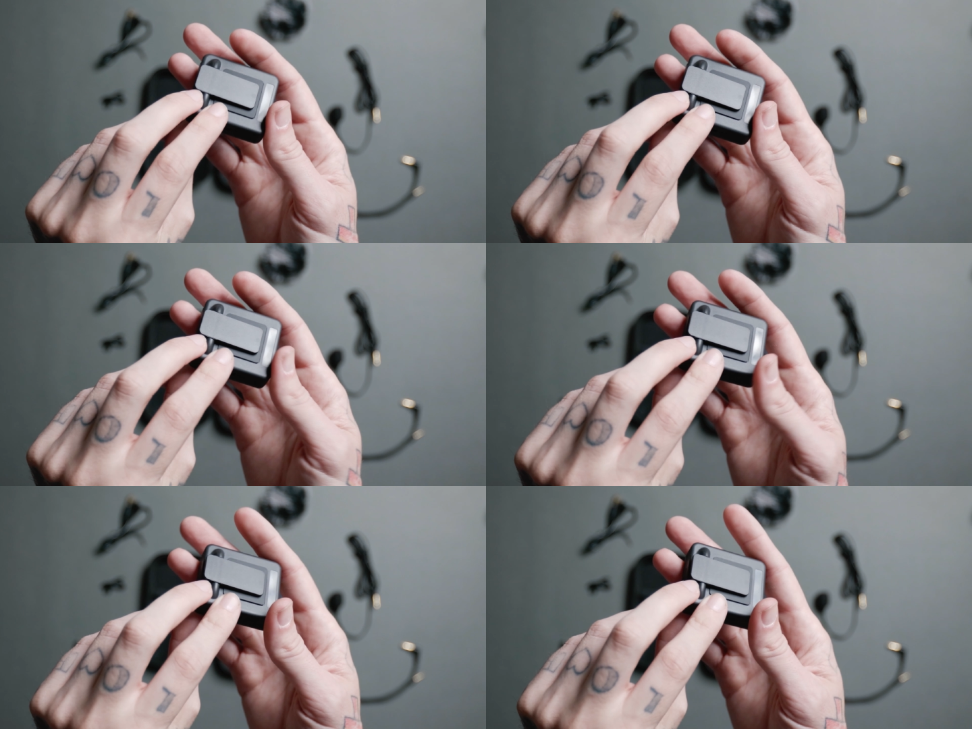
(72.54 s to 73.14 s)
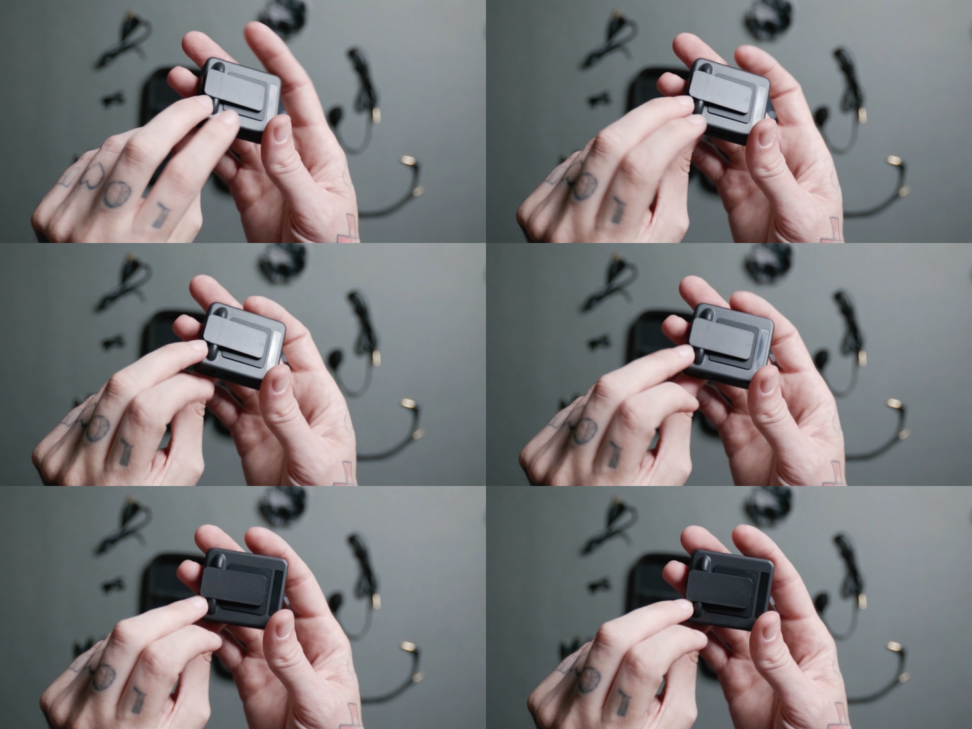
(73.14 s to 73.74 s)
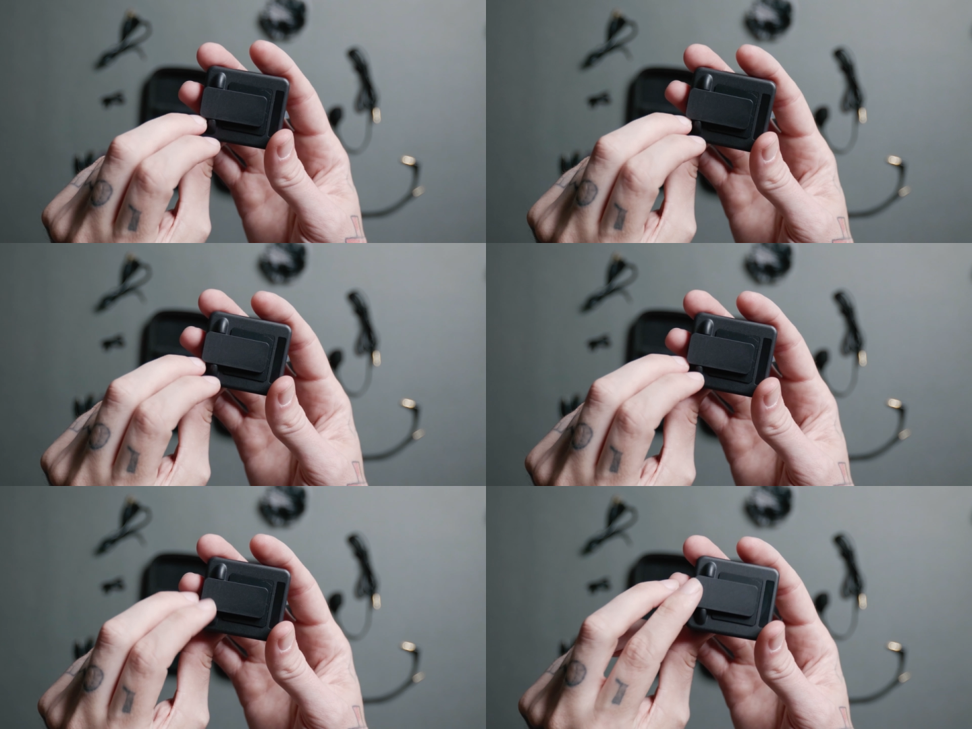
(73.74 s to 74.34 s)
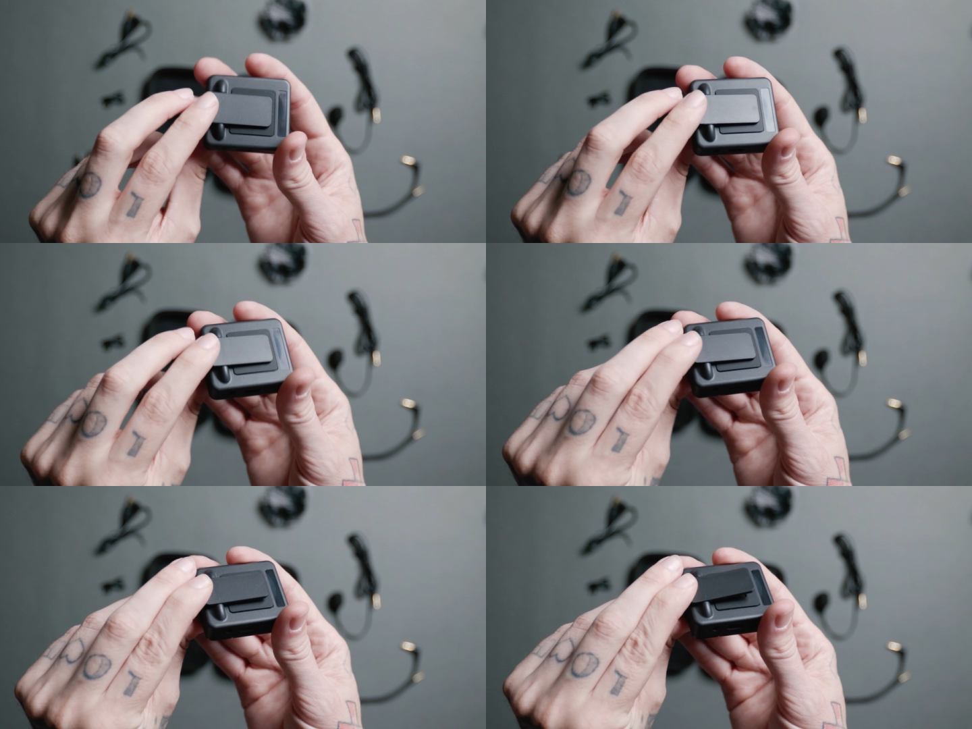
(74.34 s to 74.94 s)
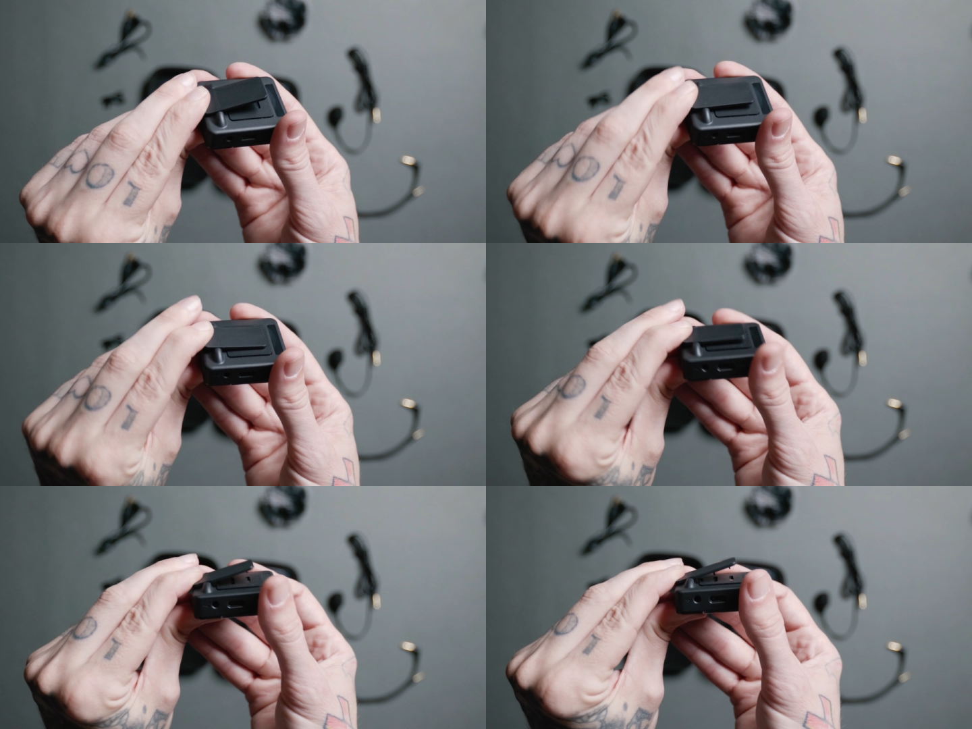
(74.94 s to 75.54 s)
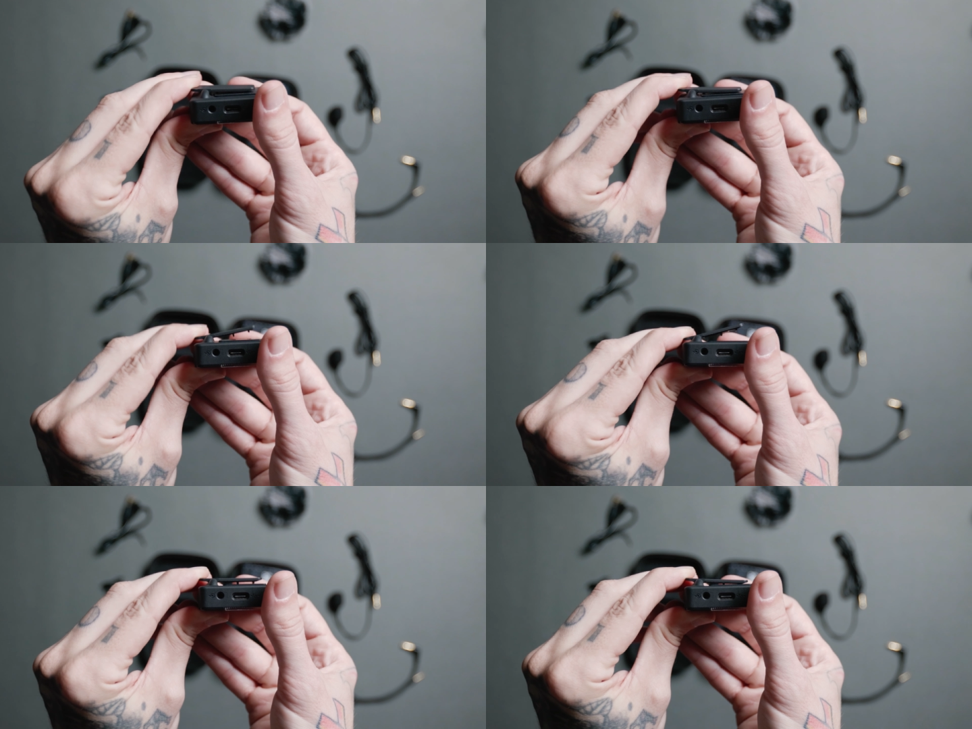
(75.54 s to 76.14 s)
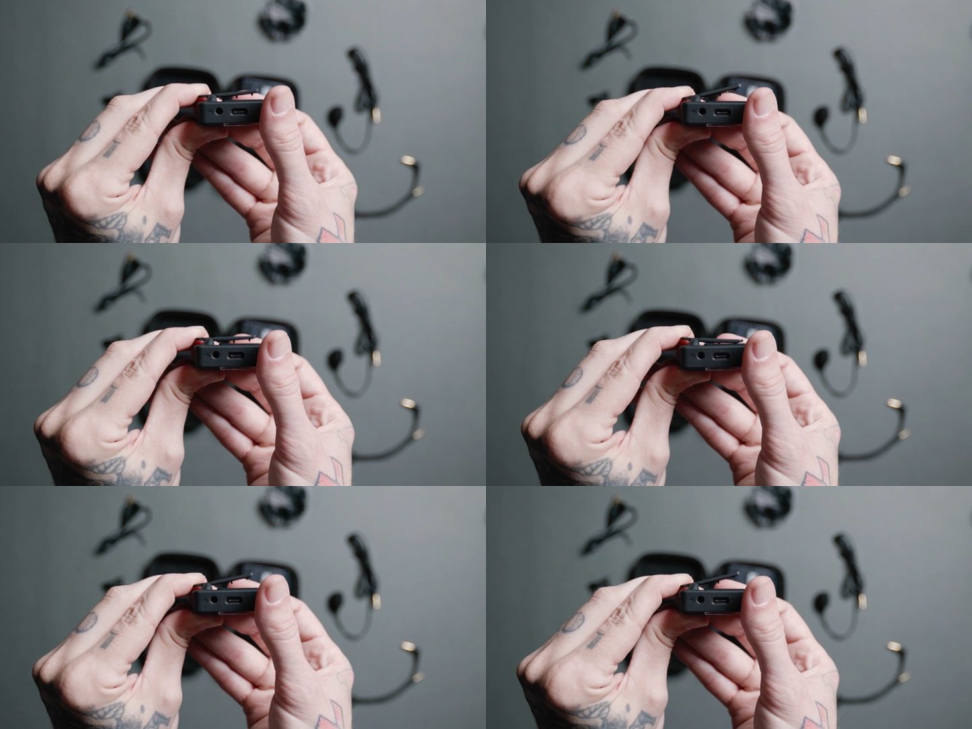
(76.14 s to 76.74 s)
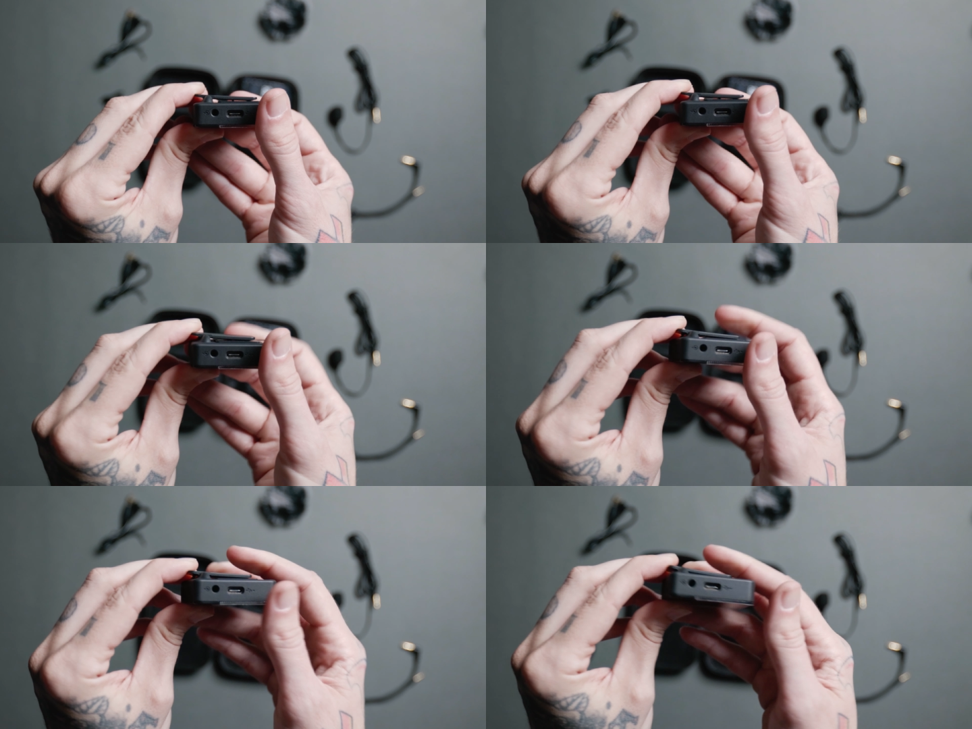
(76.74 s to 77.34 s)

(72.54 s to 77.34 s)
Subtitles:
No face is visible, so there are no lips to read.